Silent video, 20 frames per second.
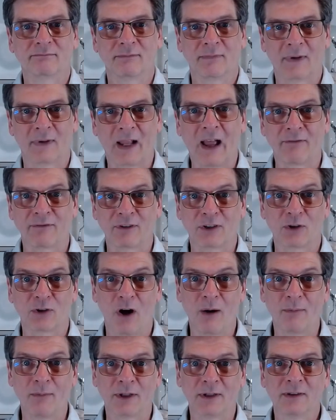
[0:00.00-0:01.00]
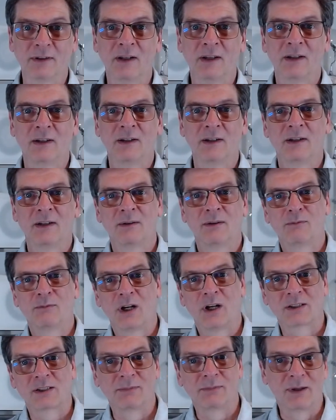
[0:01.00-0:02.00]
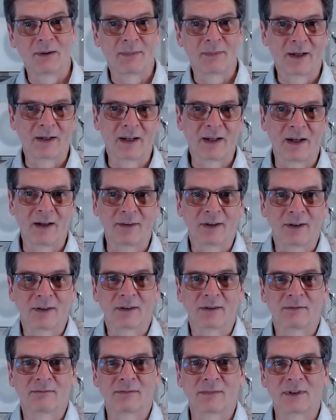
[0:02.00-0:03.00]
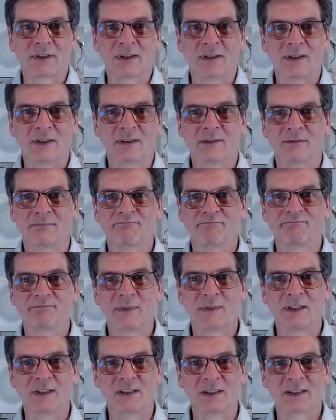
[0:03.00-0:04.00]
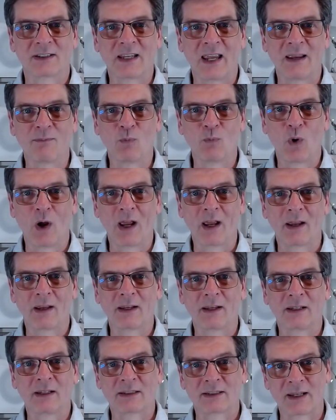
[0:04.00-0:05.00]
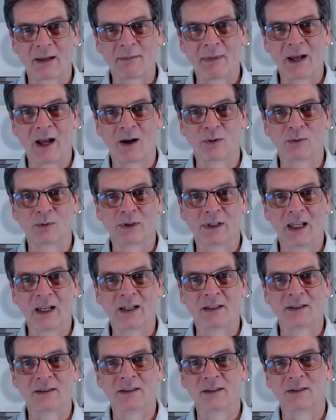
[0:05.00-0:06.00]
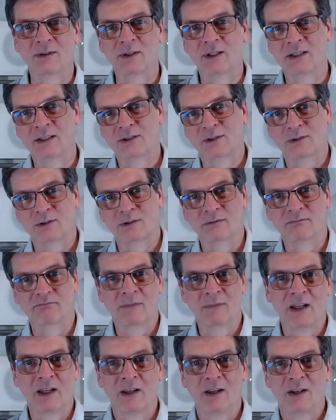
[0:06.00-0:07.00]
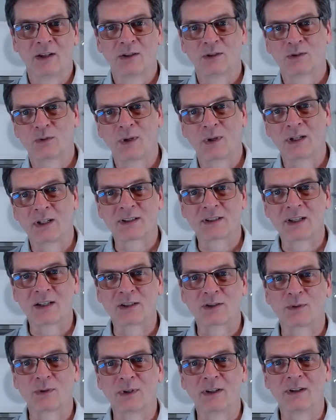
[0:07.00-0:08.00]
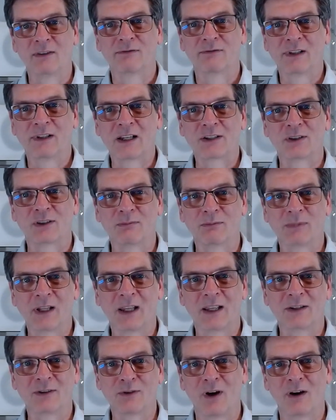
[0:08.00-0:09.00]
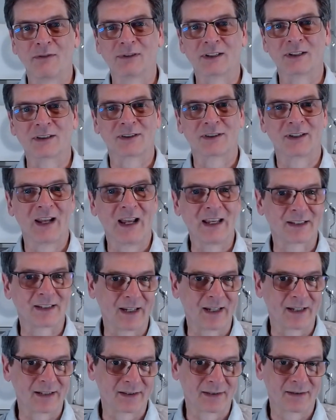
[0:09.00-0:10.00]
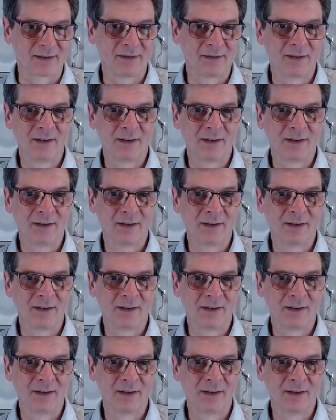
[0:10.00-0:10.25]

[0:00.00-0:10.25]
had in common, possibly about how they're in the same way somehow related to a certain 20th century flesh and blood novelist and essayist.